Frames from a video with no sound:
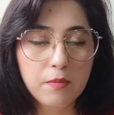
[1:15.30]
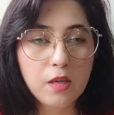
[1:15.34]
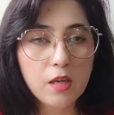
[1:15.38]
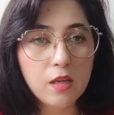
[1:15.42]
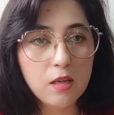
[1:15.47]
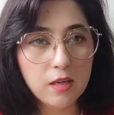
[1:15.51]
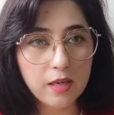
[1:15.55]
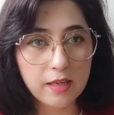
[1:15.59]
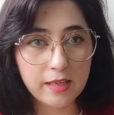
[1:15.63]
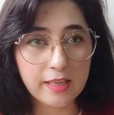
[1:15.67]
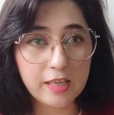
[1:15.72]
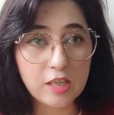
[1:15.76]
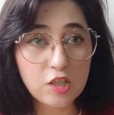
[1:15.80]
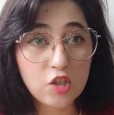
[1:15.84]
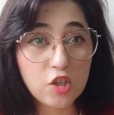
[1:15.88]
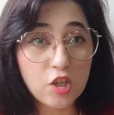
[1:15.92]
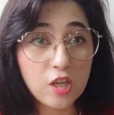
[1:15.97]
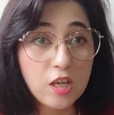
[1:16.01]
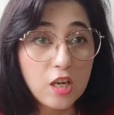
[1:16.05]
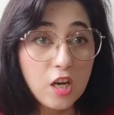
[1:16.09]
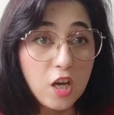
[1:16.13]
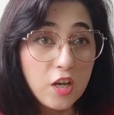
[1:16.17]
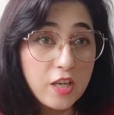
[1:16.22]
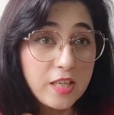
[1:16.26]
luggage
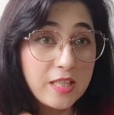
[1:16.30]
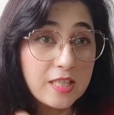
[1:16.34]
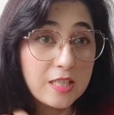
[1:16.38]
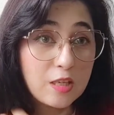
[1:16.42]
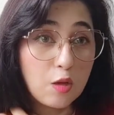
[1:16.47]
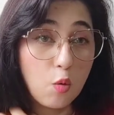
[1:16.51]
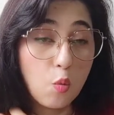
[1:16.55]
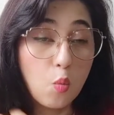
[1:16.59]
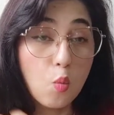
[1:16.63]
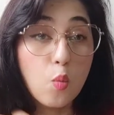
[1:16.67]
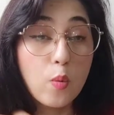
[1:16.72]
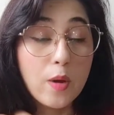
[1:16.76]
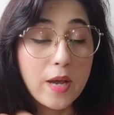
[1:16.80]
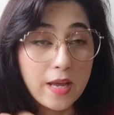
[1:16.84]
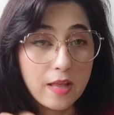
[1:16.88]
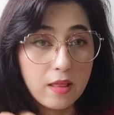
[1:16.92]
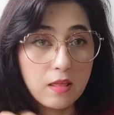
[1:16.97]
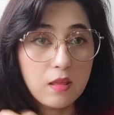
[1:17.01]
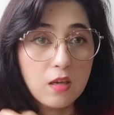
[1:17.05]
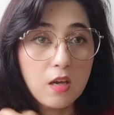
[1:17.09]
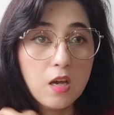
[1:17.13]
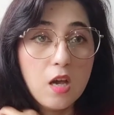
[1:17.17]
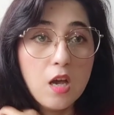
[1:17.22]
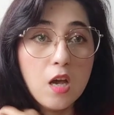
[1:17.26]
allowance
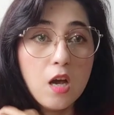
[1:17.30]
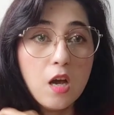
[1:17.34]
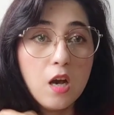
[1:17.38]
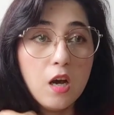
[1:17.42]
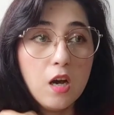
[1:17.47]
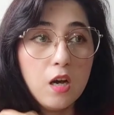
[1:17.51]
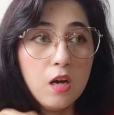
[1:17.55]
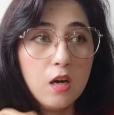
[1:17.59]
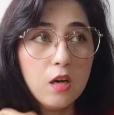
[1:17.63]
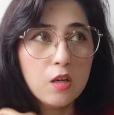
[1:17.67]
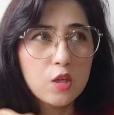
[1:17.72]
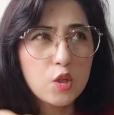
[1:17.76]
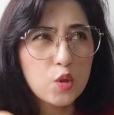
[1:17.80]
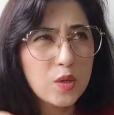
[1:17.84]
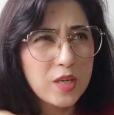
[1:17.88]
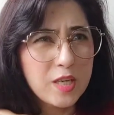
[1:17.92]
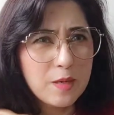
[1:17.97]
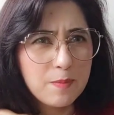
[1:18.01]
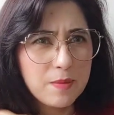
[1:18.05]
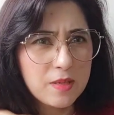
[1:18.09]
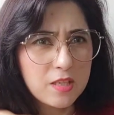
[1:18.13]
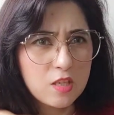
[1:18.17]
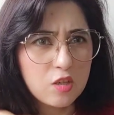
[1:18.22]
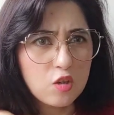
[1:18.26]
with
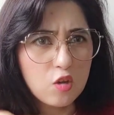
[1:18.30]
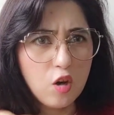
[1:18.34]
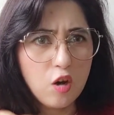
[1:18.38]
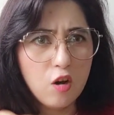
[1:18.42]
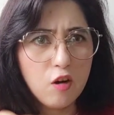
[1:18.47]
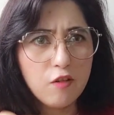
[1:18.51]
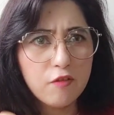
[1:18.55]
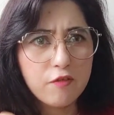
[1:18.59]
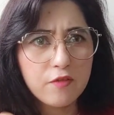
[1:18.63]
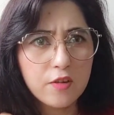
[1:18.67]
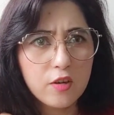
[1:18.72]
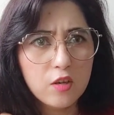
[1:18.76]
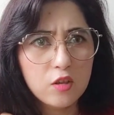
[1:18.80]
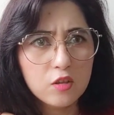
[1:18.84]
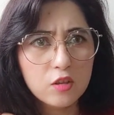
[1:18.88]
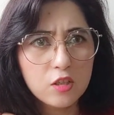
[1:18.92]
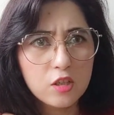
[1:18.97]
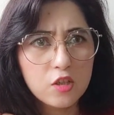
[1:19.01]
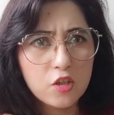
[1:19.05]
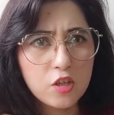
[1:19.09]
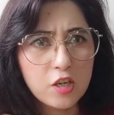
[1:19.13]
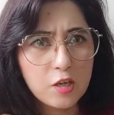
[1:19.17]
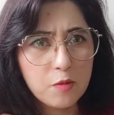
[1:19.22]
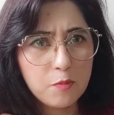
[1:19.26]
20% off on the
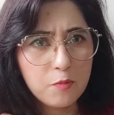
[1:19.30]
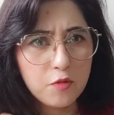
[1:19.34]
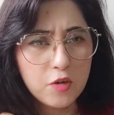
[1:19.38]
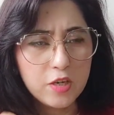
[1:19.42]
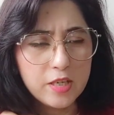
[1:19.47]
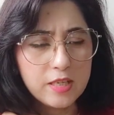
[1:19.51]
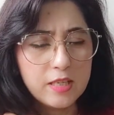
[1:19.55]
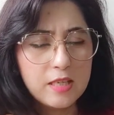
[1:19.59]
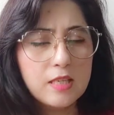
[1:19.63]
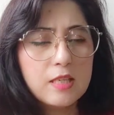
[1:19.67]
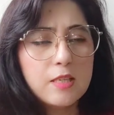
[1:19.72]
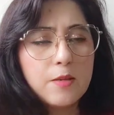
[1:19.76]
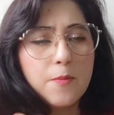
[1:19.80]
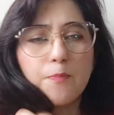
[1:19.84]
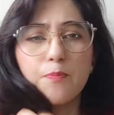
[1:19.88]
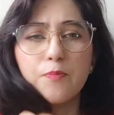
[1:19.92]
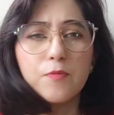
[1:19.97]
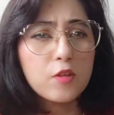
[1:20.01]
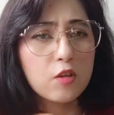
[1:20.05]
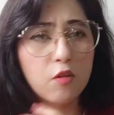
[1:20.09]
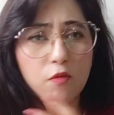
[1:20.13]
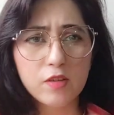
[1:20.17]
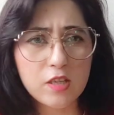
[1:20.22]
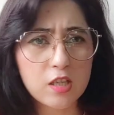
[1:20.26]
ticket prices,
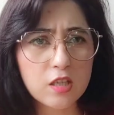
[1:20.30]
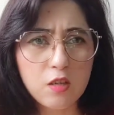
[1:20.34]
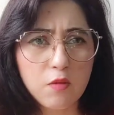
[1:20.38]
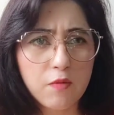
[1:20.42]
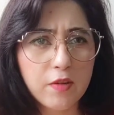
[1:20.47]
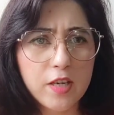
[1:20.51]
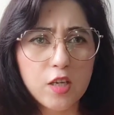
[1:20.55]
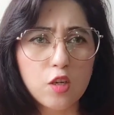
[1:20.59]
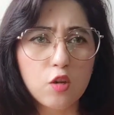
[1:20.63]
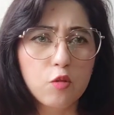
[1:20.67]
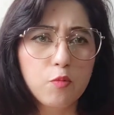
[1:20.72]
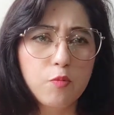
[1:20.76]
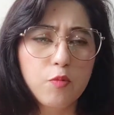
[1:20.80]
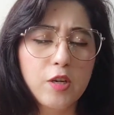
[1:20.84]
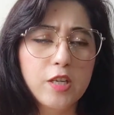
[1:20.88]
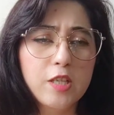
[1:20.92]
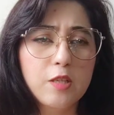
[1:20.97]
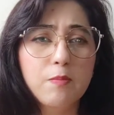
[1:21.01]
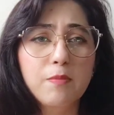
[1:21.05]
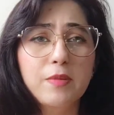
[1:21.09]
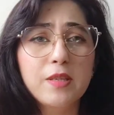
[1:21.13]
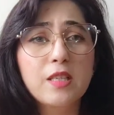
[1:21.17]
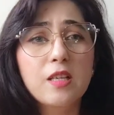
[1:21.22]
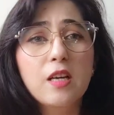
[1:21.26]
which is a very good price.
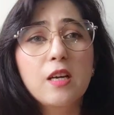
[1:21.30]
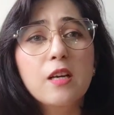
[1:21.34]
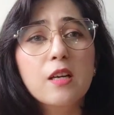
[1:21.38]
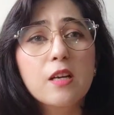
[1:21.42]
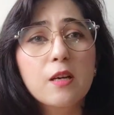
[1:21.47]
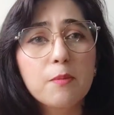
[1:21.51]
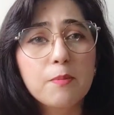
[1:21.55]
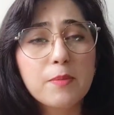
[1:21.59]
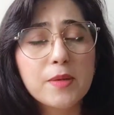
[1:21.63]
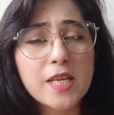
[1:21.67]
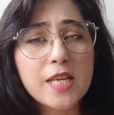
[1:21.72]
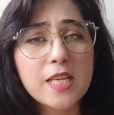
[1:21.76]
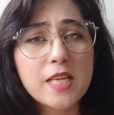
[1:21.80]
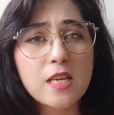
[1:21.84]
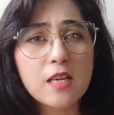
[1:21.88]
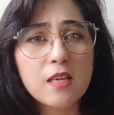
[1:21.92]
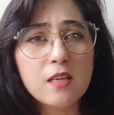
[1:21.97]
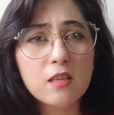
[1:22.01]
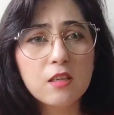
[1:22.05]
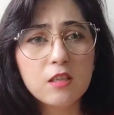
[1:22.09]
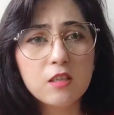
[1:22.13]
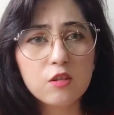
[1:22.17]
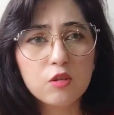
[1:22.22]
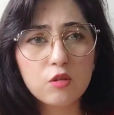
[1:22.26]
But
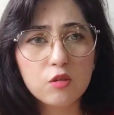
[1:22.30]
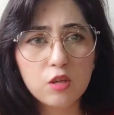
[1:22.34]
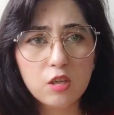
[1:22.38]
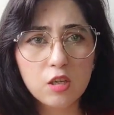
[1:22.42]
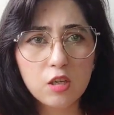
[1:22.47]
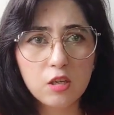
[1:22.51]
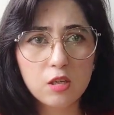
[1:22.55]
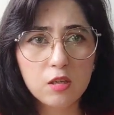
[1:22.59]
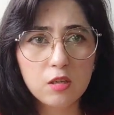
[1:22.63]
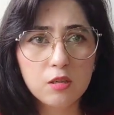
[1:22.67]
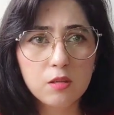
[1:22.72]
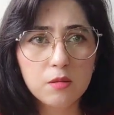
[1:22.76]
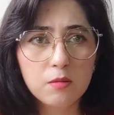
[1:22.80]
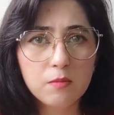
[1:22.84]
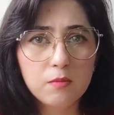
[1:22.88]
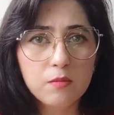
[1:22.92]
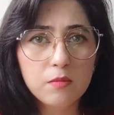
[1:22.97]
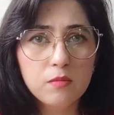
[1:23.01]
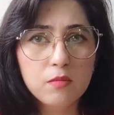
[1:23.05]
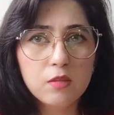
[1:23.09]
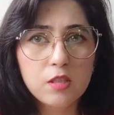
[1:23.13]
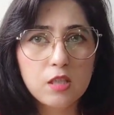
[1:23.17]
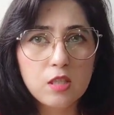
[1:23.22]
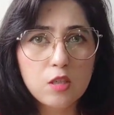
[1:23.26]
PIA
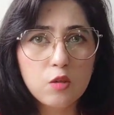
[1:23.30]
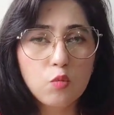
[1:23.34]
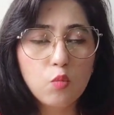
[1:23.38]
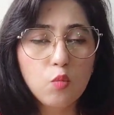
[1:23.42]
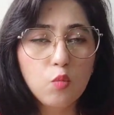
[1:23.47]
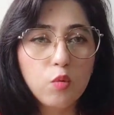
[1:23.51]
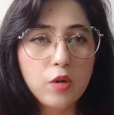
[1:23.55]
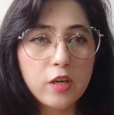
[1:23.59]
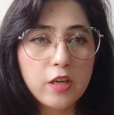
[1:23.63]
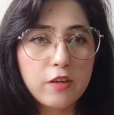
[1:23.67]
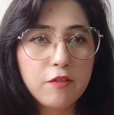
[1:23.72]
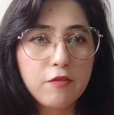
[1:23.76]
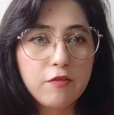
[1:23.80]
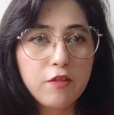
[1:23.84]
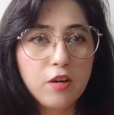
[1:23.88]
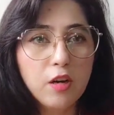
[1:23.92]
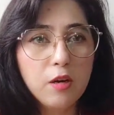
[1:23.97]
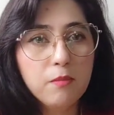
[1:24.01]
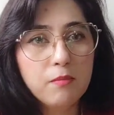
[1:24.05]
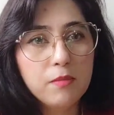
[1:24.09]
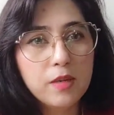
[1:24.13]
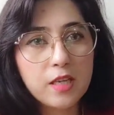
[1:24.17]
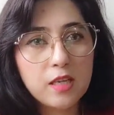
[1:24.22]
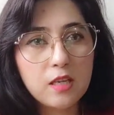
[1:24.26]
doesn't work
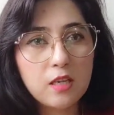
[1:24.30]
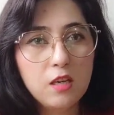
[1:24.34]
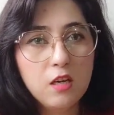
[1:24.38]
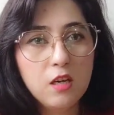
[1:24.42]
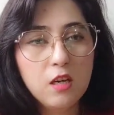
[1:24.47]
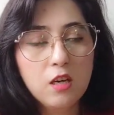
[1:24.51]
from like